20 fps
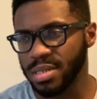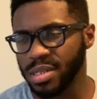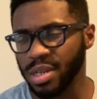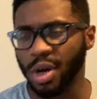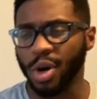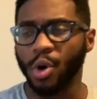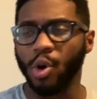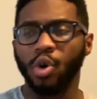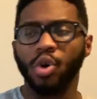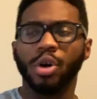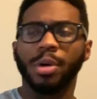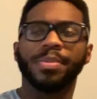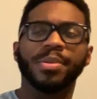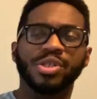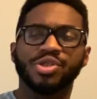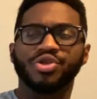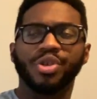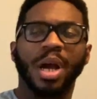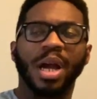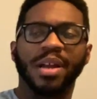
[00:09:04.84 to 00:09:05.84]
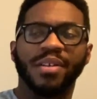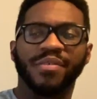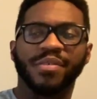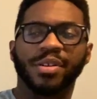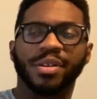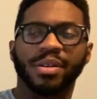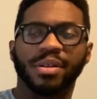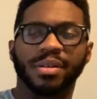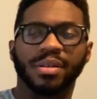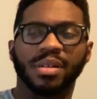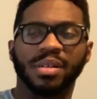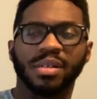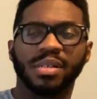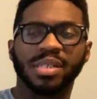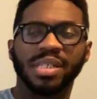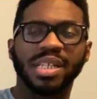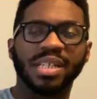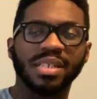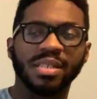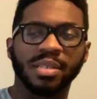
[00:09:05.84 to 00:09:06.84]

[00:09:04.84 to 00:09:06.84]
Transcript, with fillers: the Uber driver, see,